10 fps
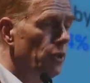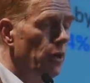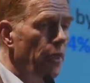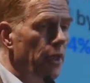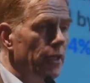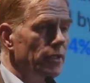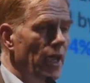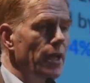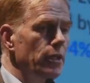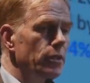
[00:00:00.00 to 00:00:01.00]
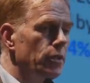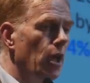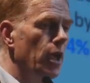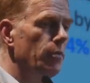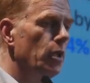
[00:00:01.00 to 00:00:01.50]
And so I think in ten
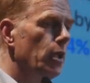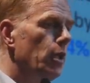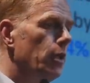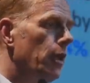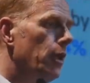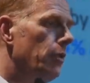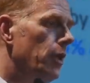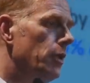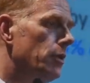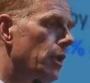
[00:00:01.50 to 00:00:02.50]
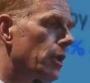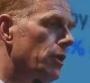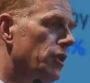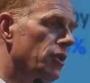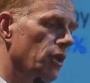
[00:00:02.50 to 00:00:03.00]
years' time, uh, these
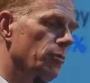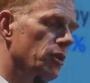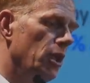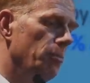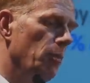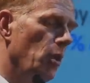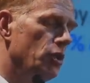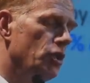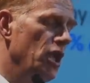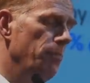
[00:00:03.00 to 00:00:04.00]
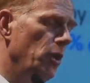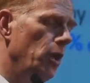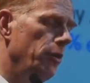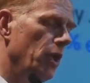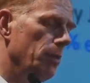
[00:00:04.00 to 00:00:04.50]
uh, systems, they're going to be much
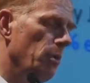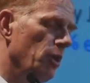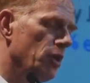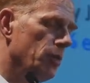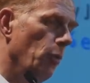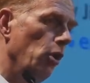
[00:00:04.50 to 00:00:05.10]
cheaper, they're going to be much